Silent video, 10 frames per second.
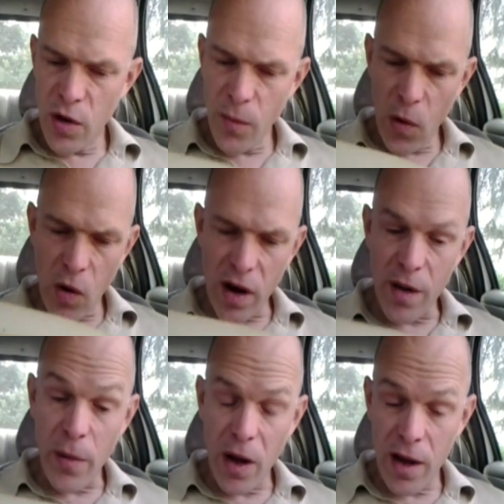No more
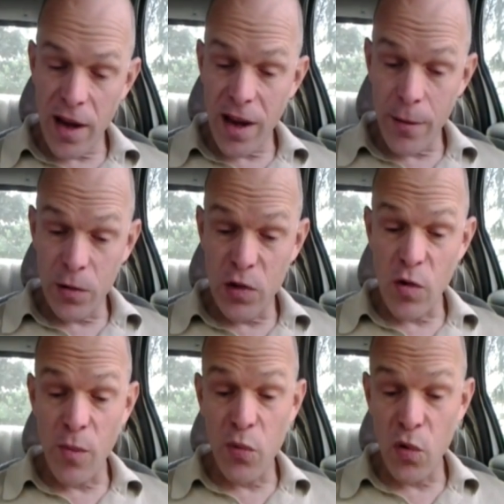am I able
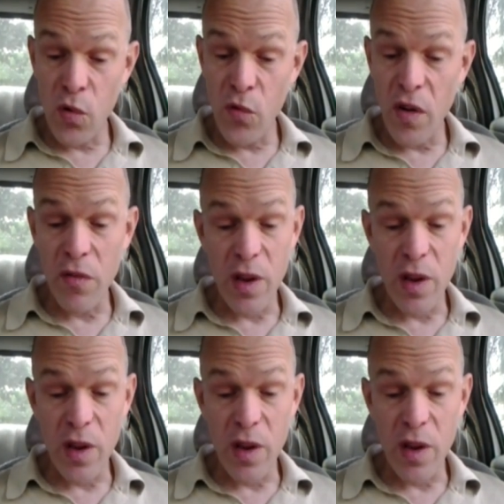to approve